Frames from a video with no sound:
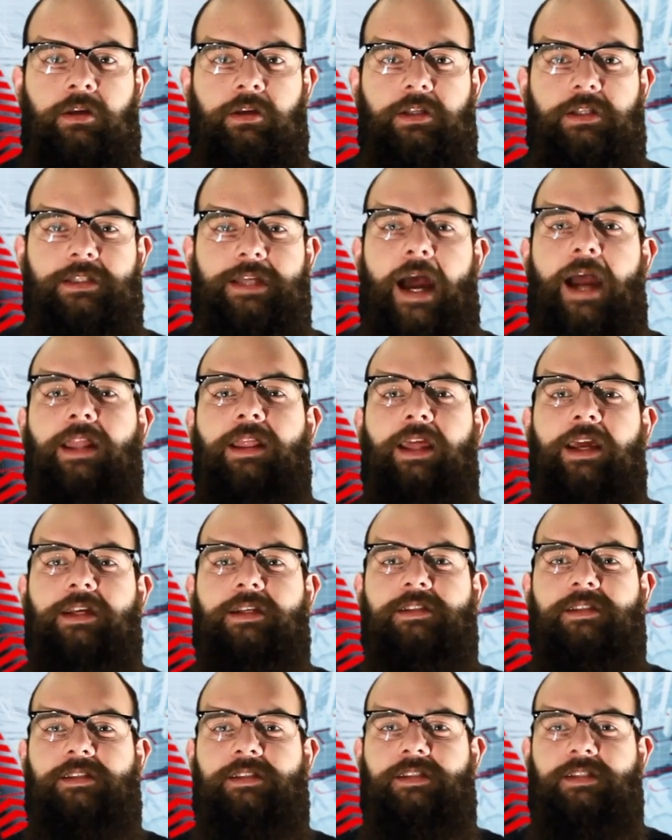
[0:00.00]
He died like
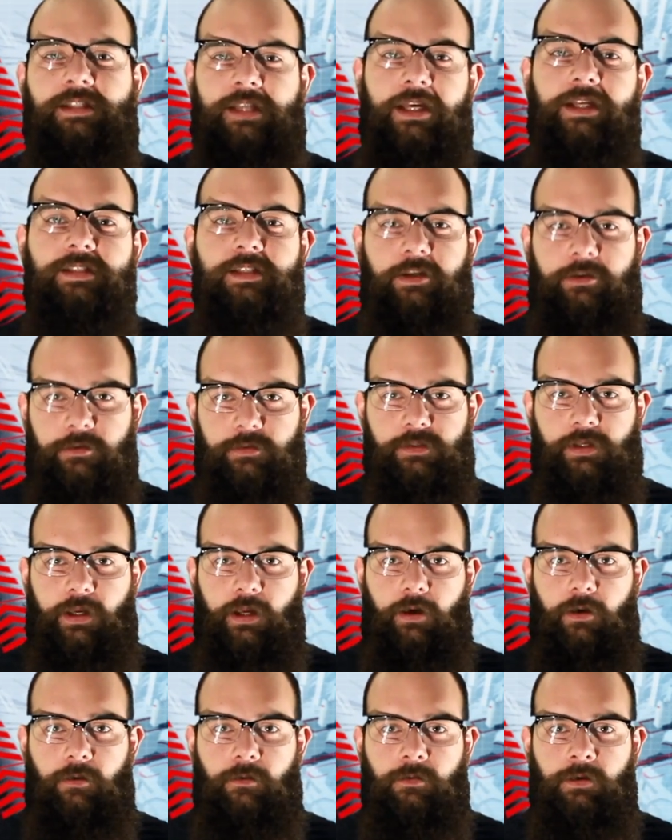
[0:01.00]
6 years
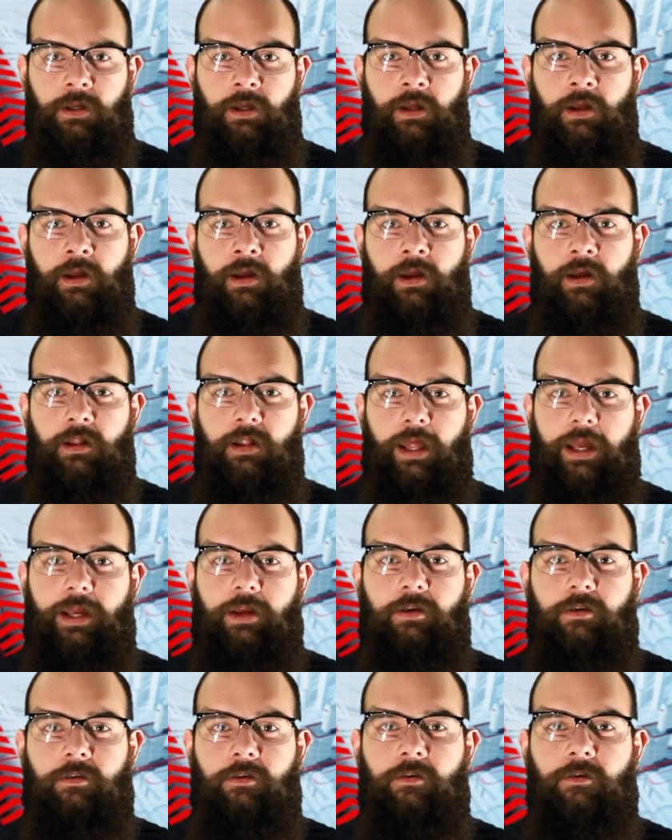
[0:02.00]
ago,
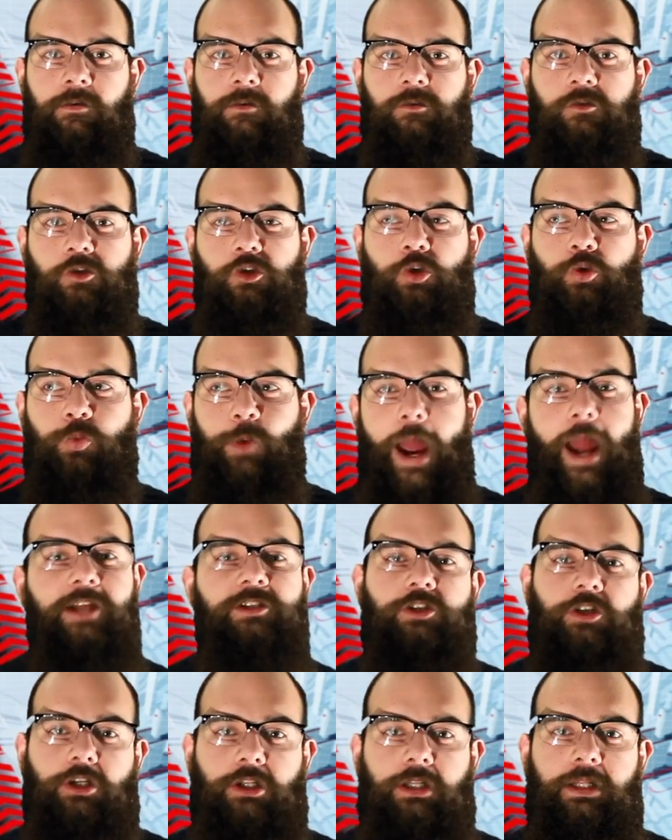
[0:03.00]
like
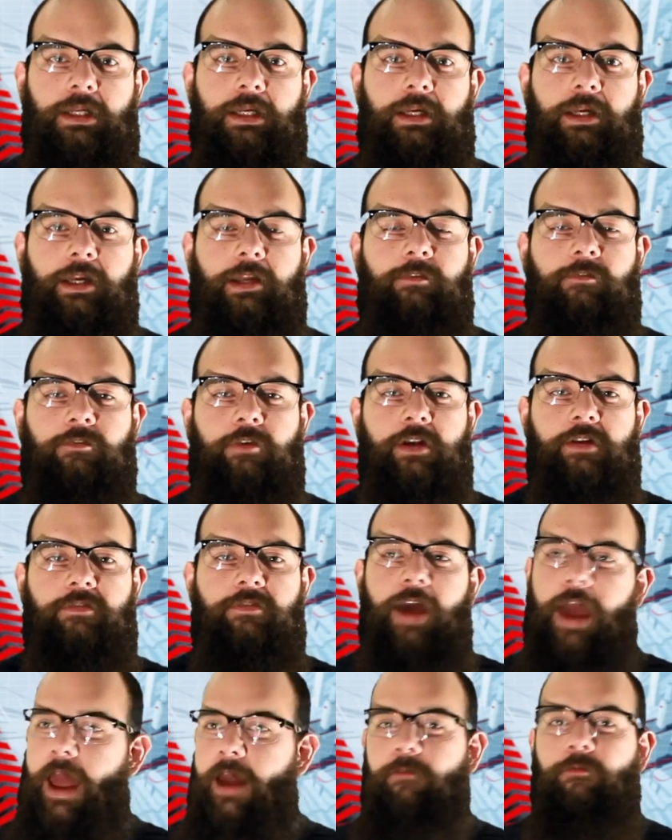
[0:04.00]
tragically in front of
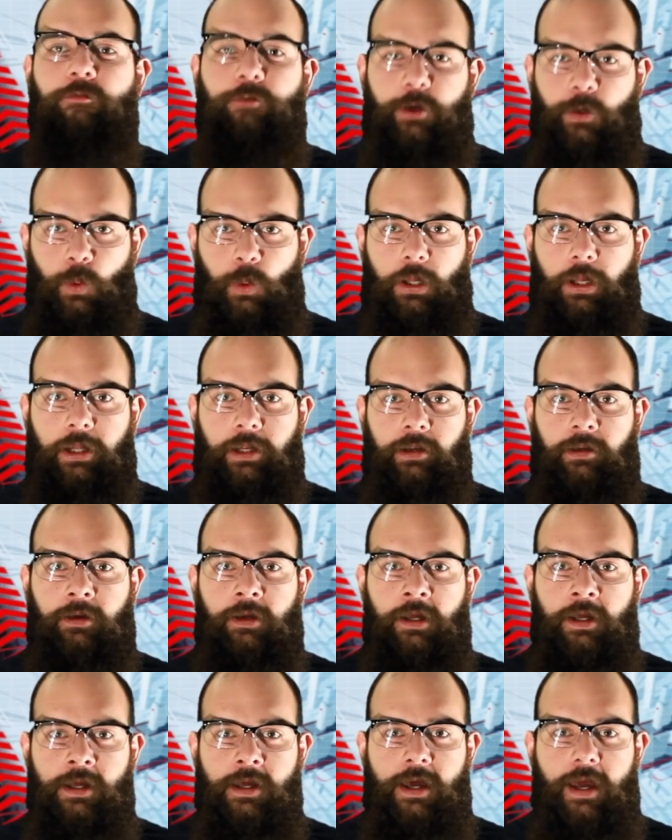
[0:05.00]
everyone,
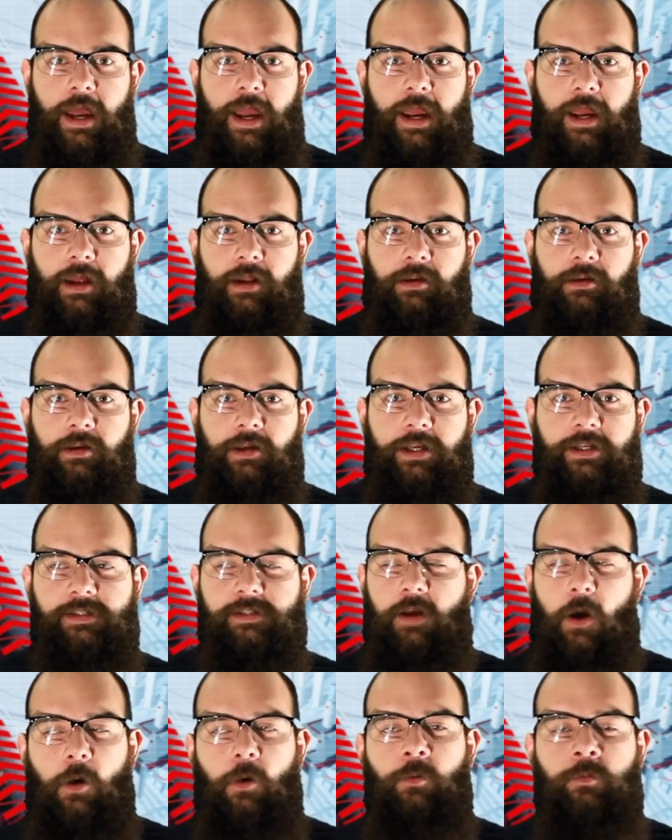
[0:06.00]
and
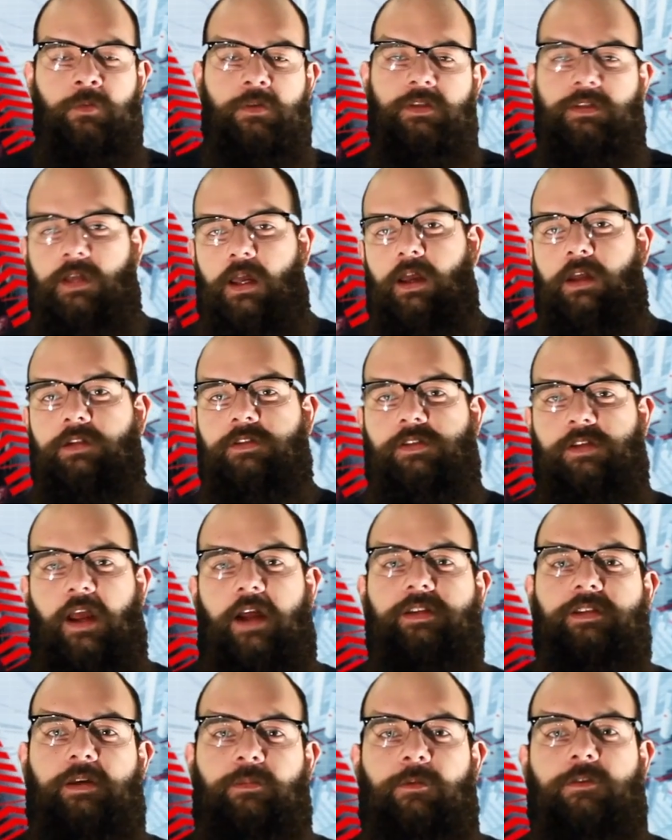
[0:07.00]
his own son,
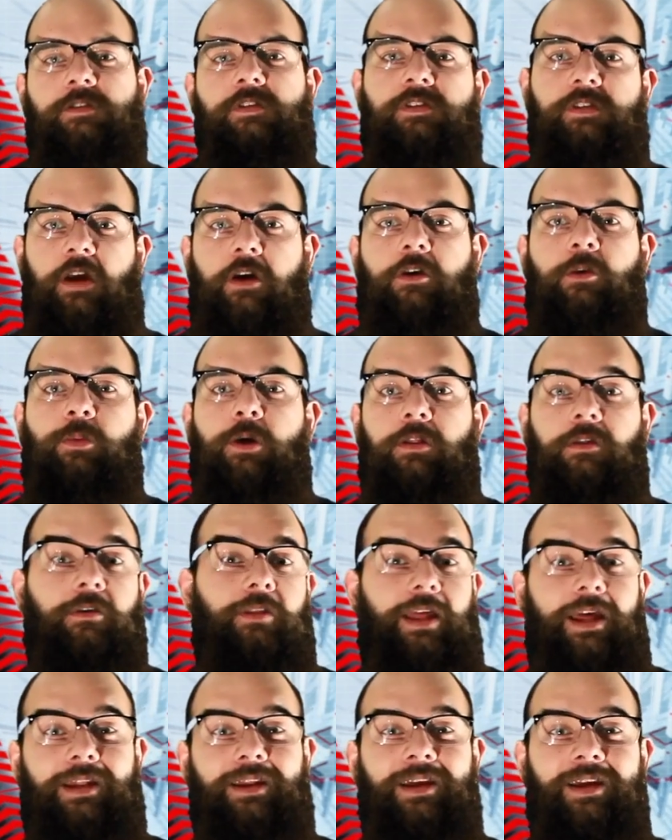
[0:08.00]
Scott Summers, his younger brother,
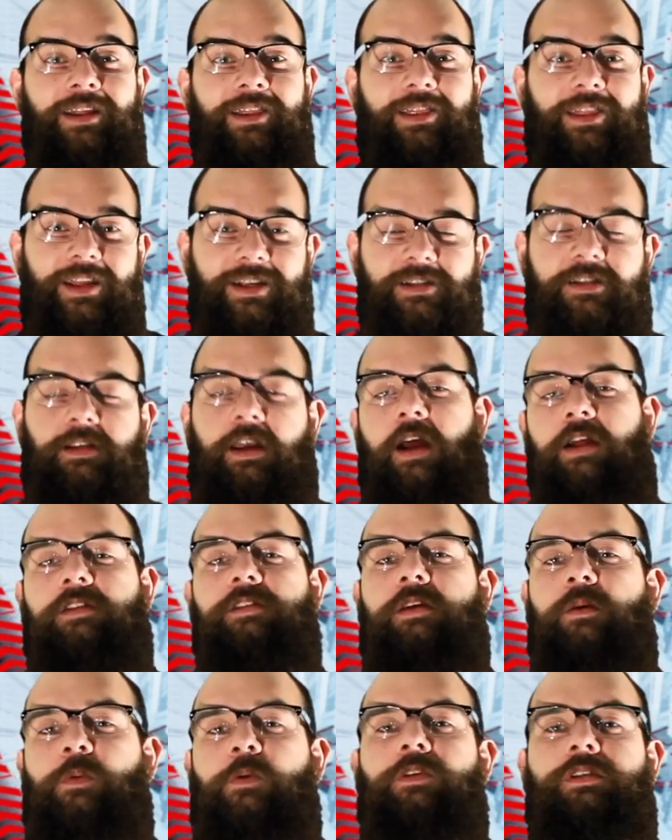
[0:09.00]
that this Scott
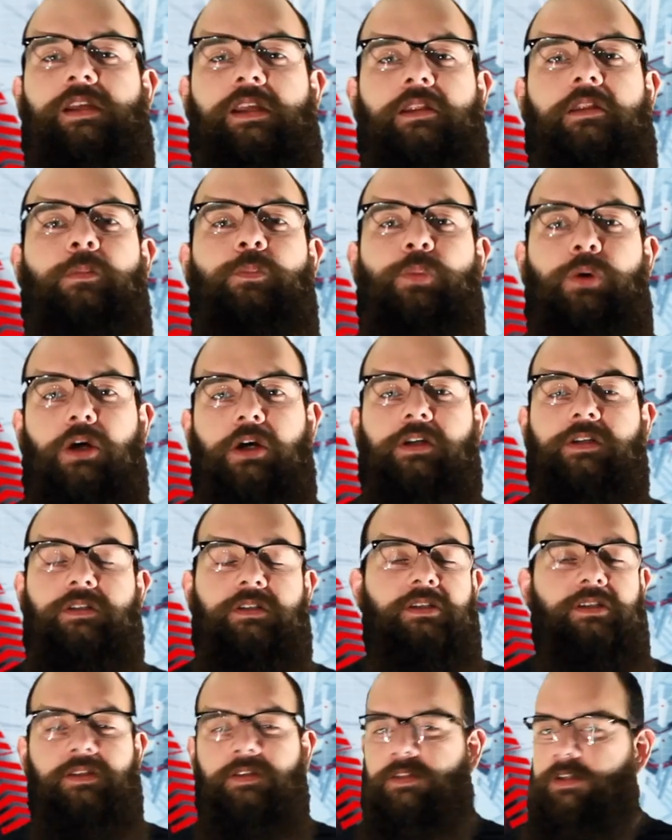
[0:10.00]
Summers in the book
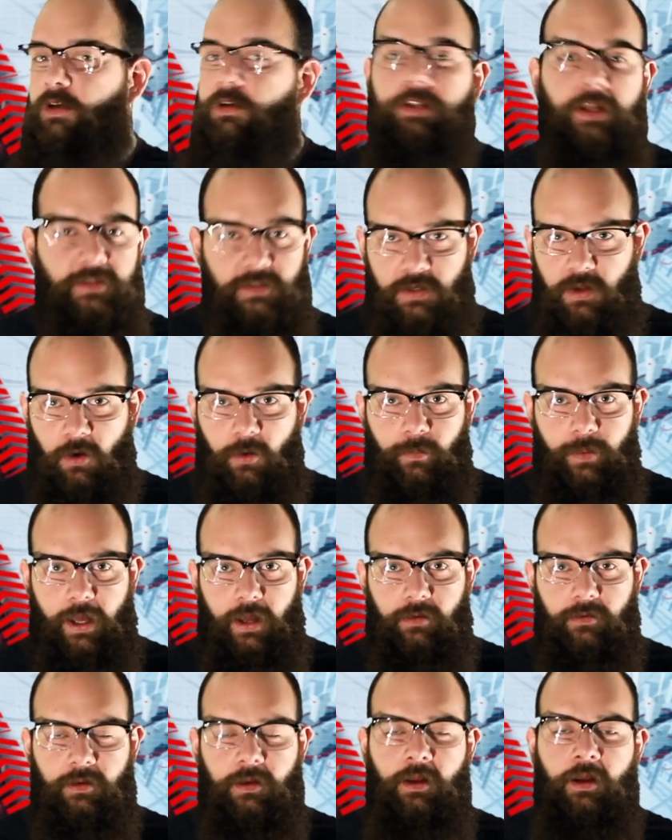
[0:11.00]
still doesn't know
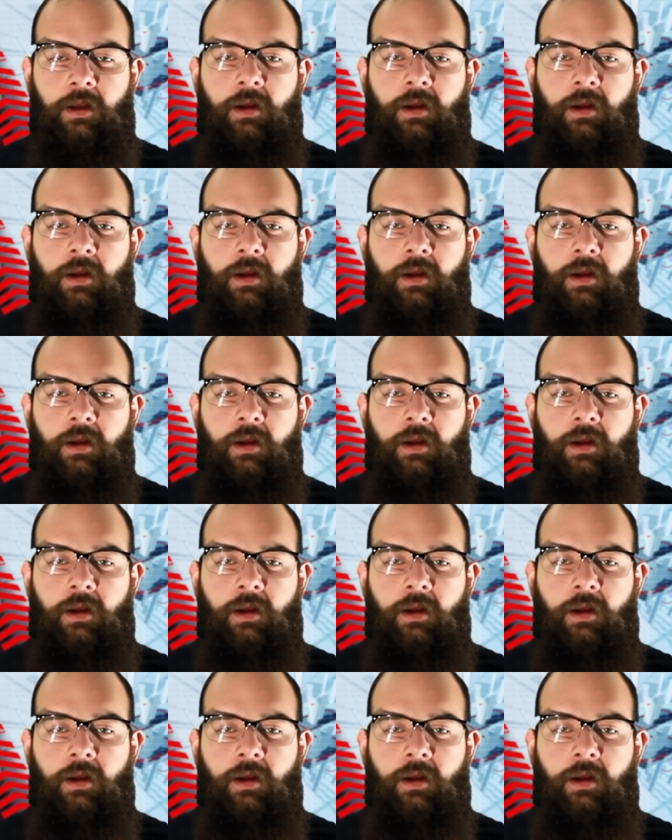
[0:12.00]
about.